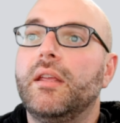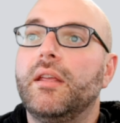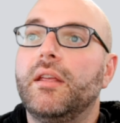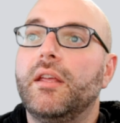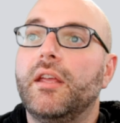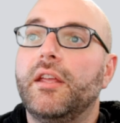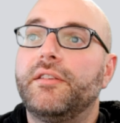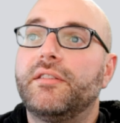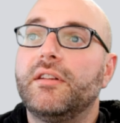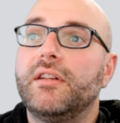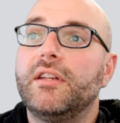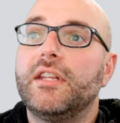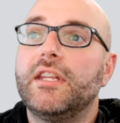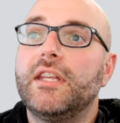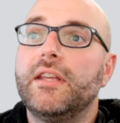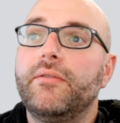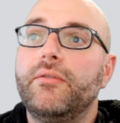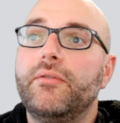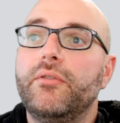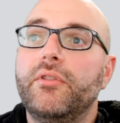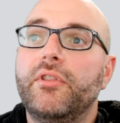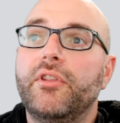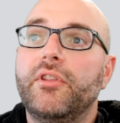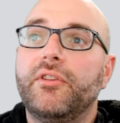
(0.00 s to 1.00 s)
It's going to give
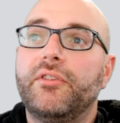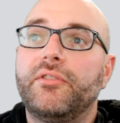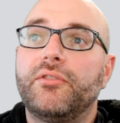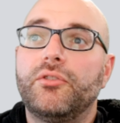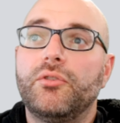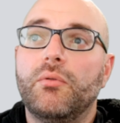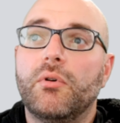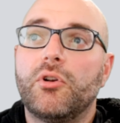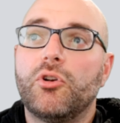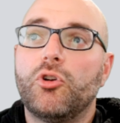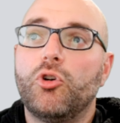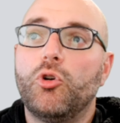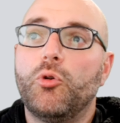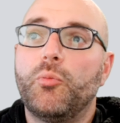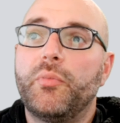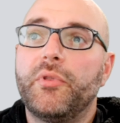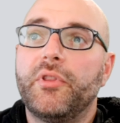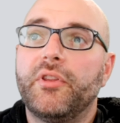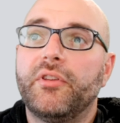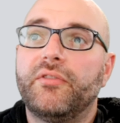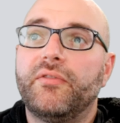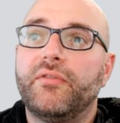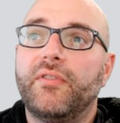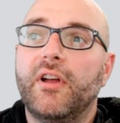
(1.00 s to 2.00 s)
you this, do you want to open
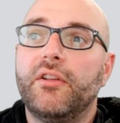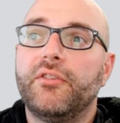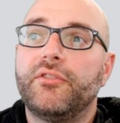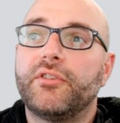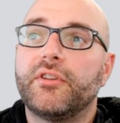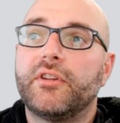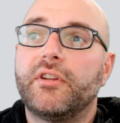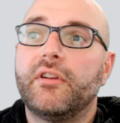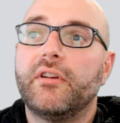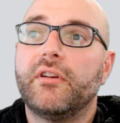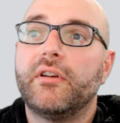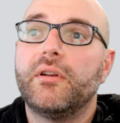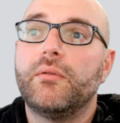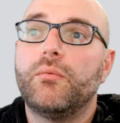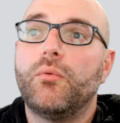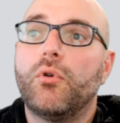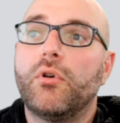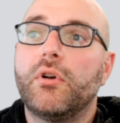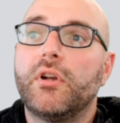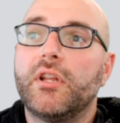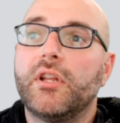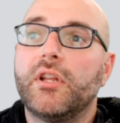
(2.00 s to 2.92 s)
this file security warning?